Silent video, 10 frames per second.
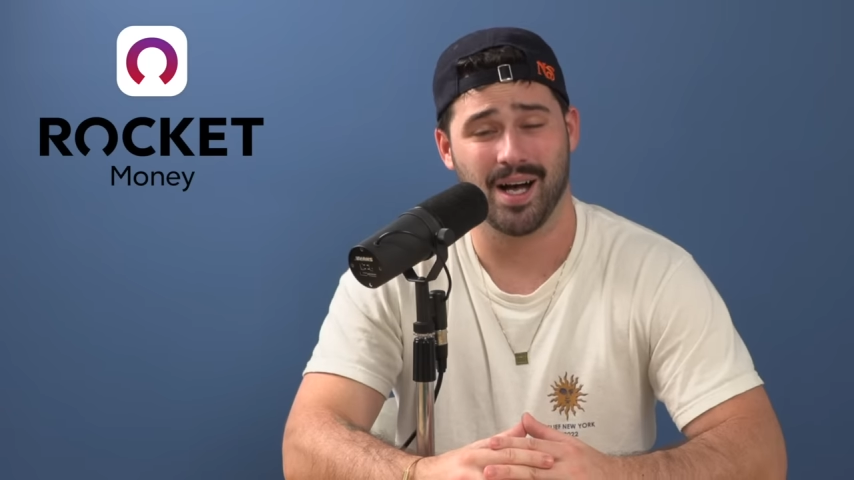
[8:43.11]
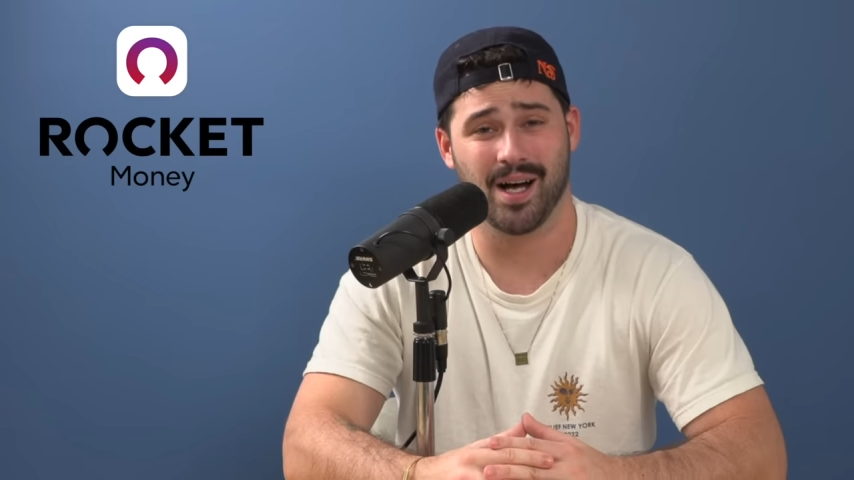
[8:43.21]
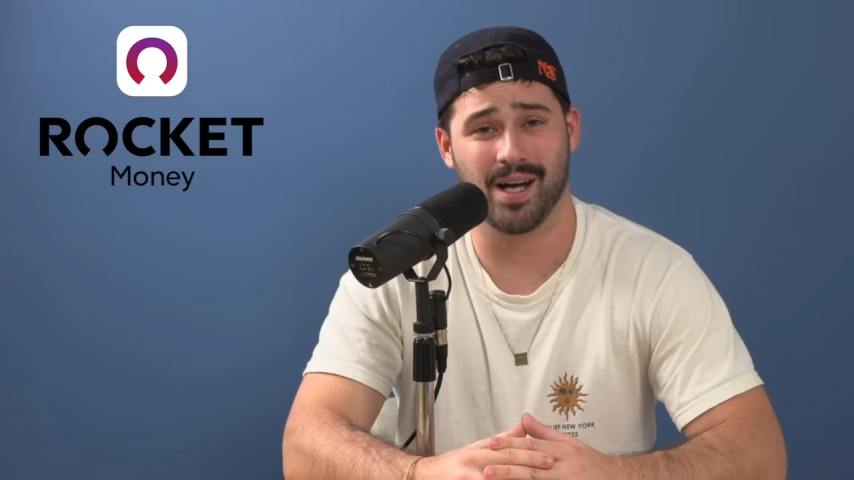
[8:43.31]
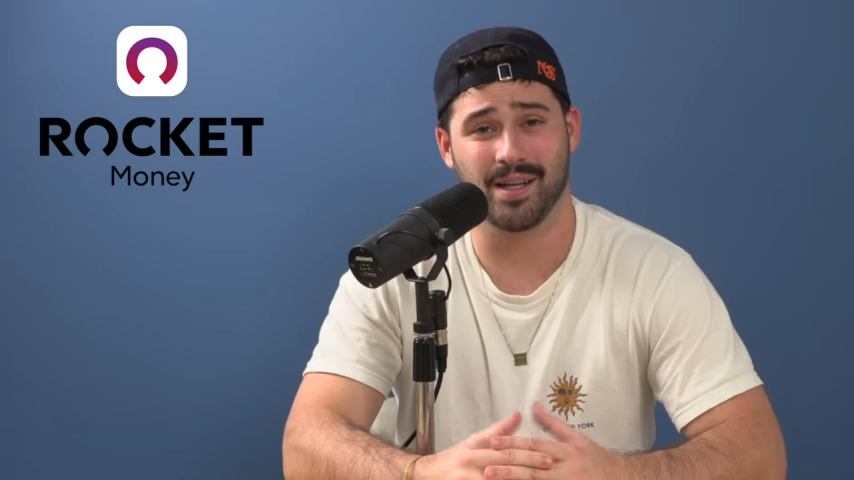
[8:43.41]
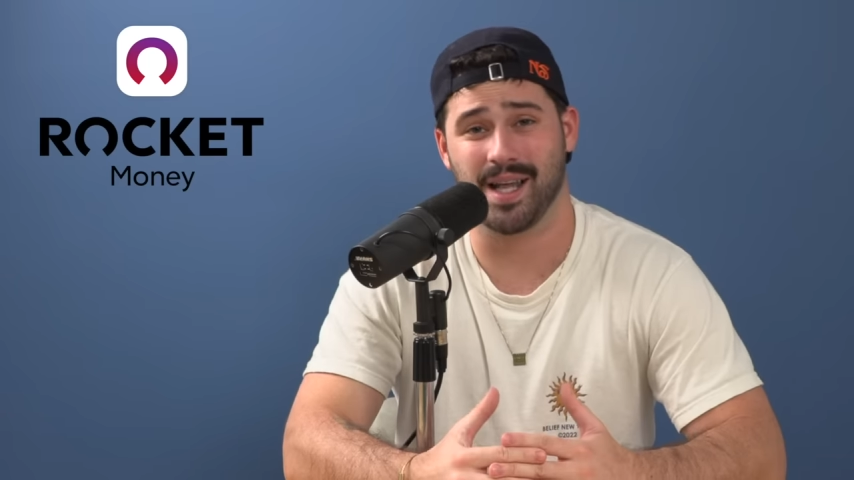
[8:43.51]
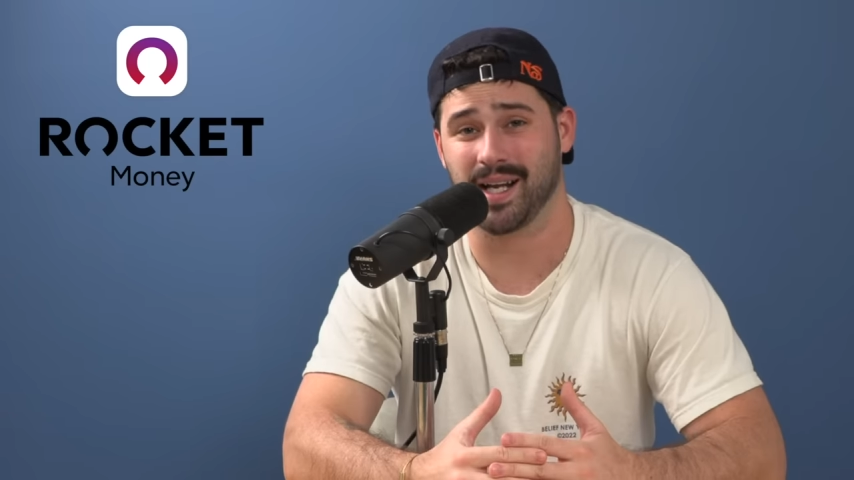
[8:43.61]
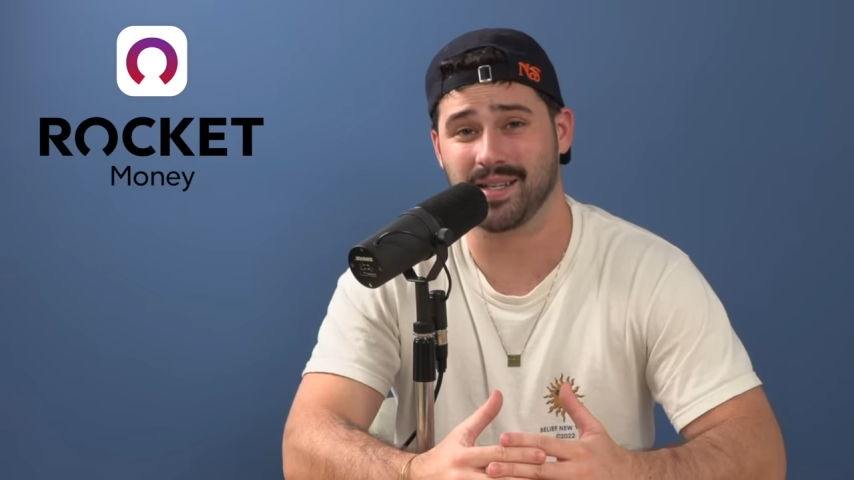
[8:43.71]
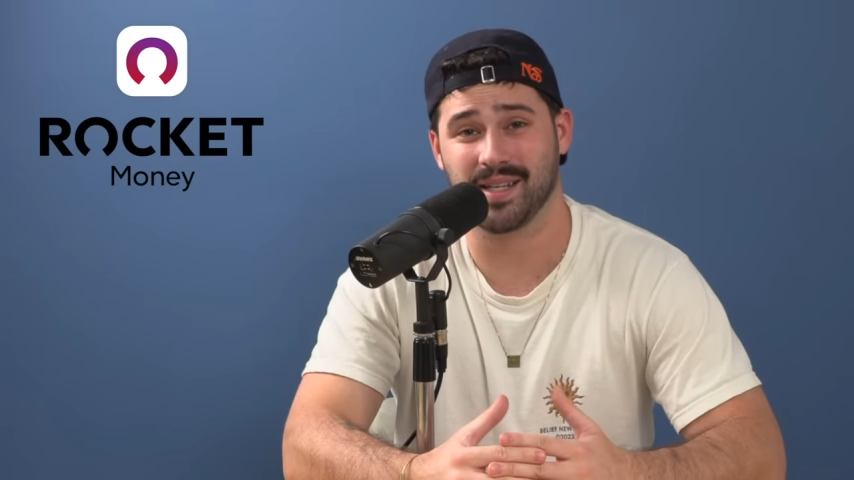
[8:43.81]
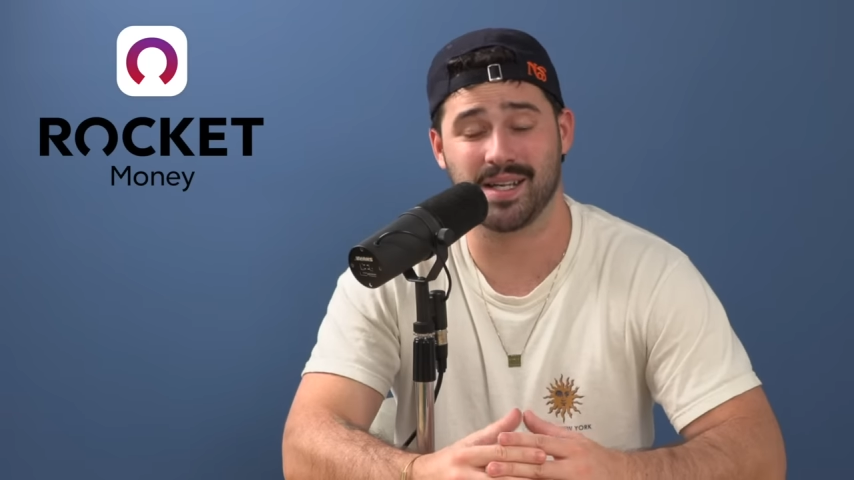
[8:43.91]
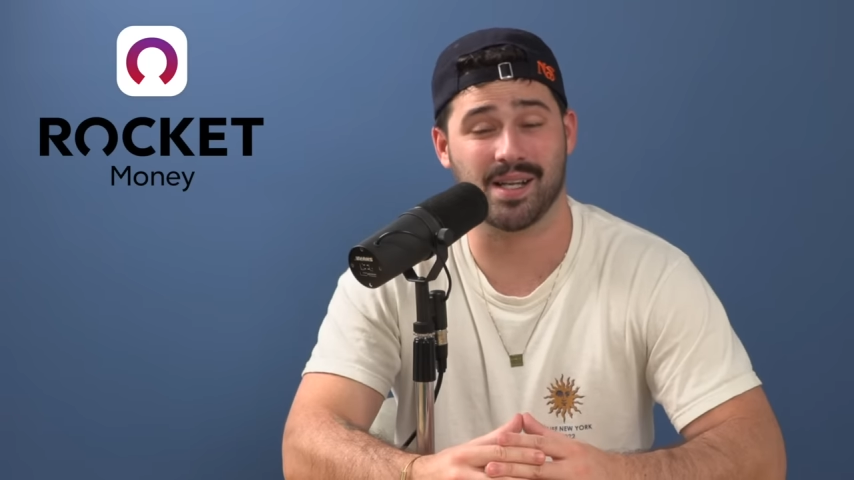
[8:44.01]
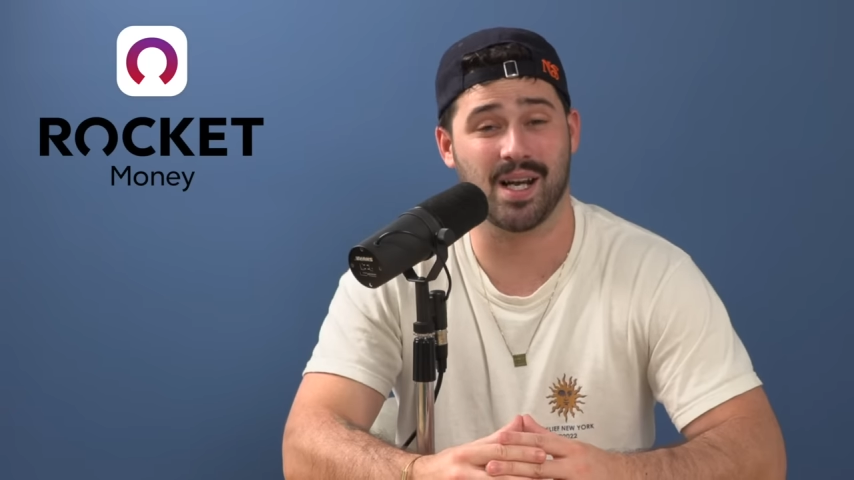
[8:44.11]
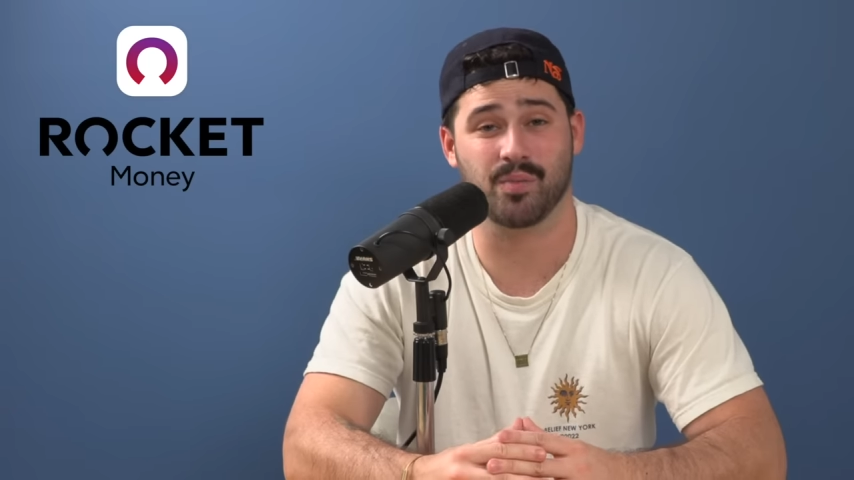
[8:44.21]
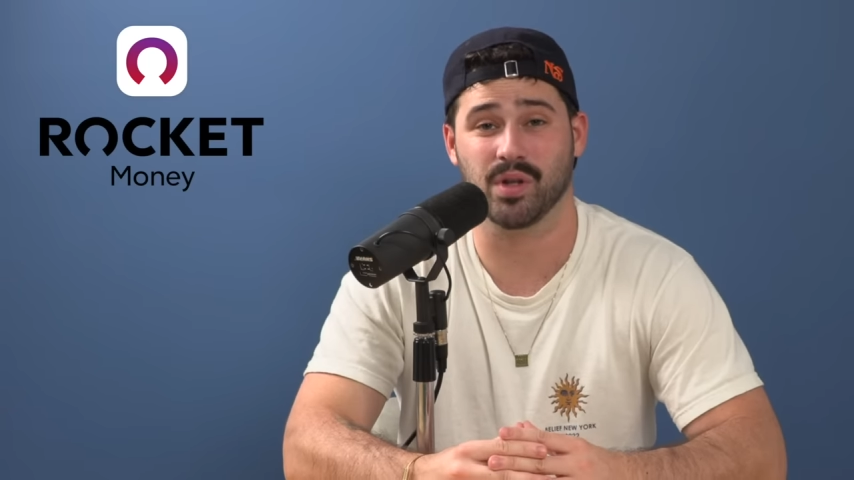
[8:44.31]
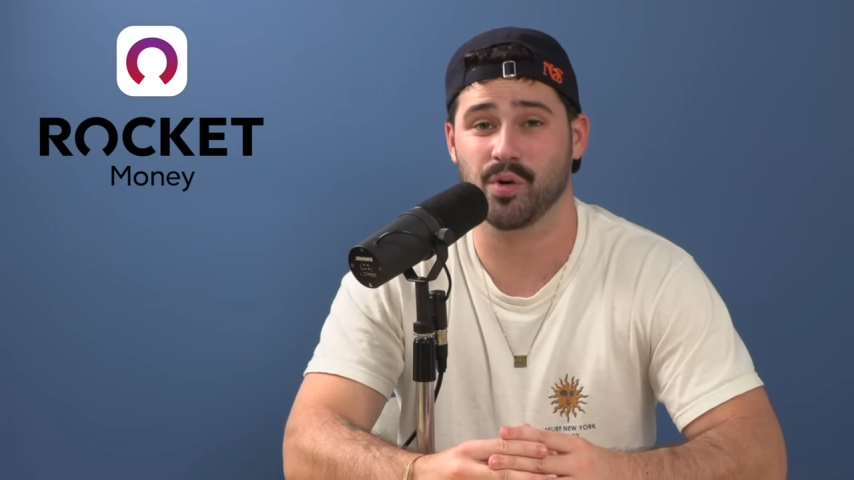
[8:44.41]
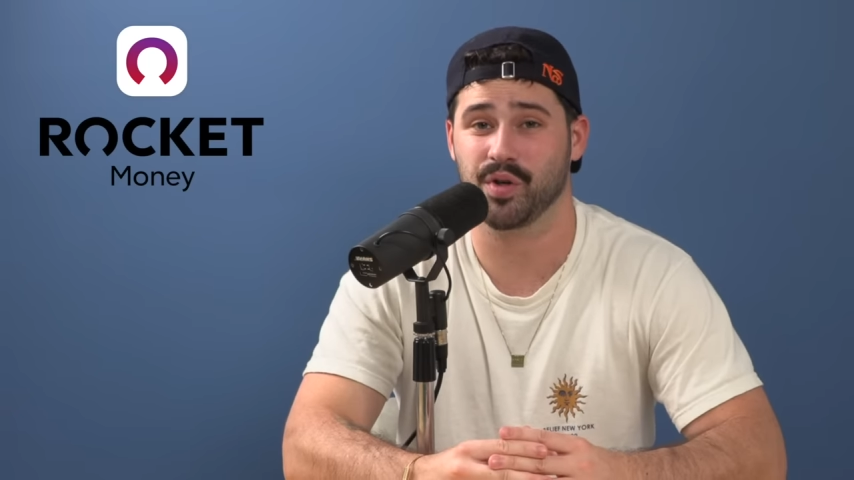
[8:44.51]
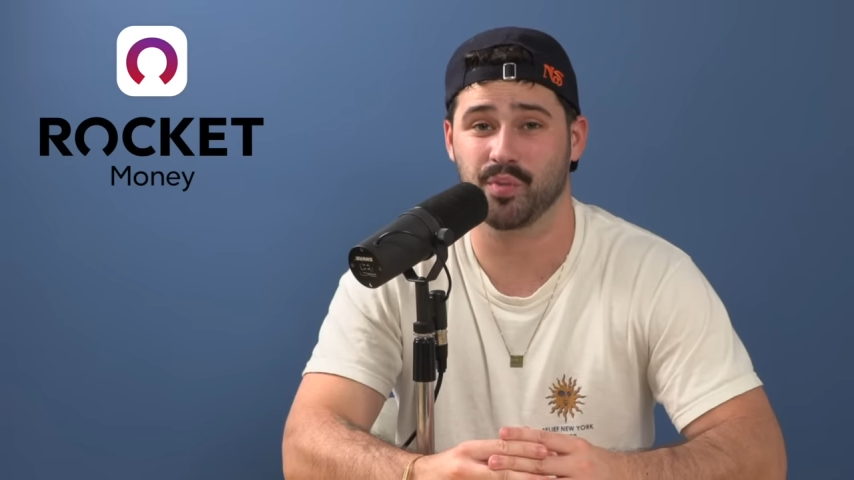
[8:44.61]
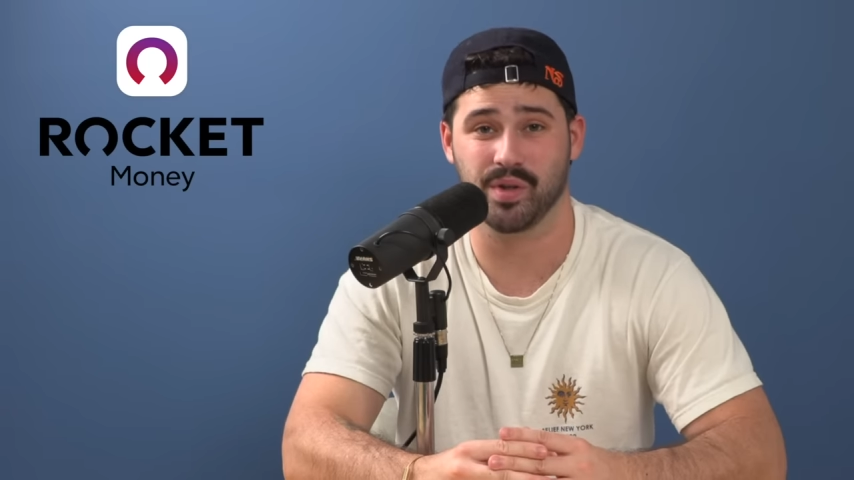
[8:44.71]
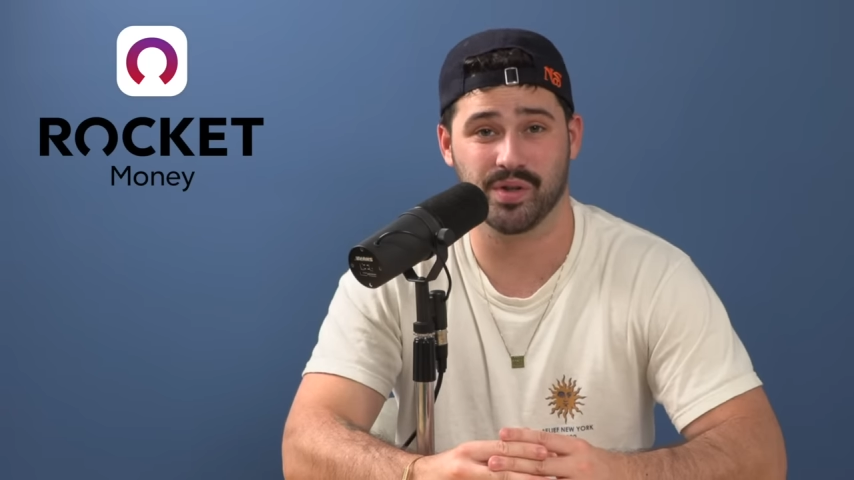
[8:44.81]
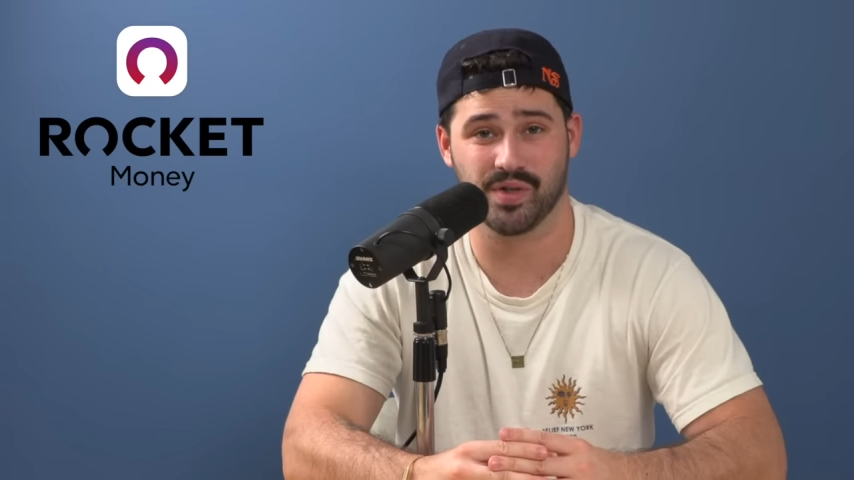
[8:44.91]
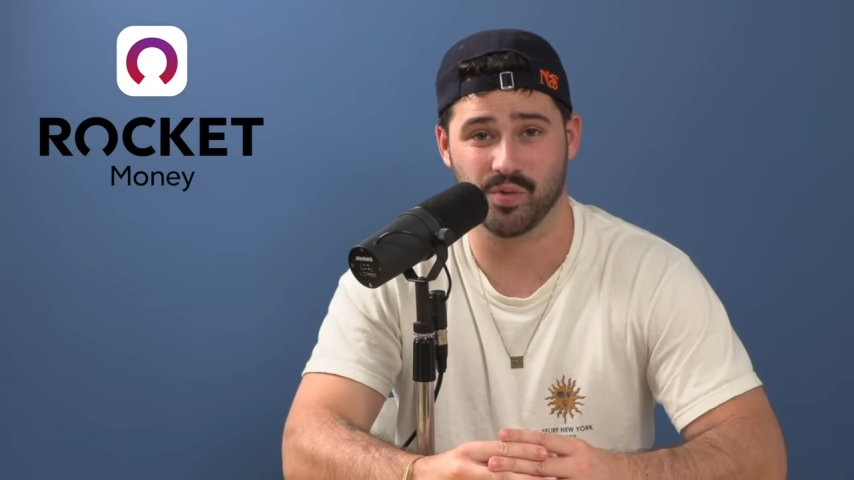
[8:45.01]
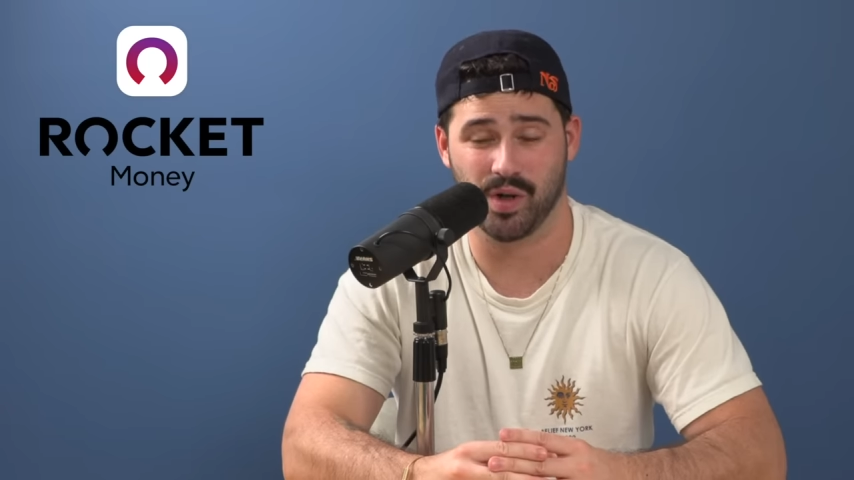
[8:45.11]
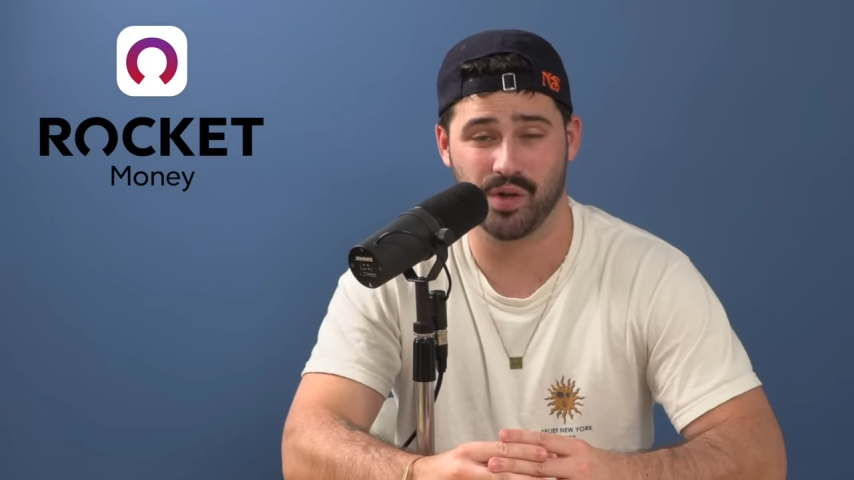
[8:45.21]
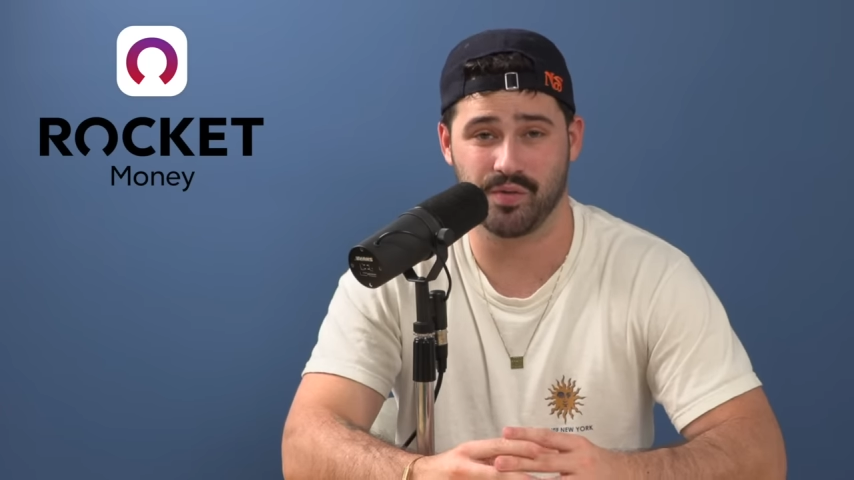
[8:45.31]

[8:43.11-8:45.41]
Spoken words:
And like I said, it can help lower your bills as well.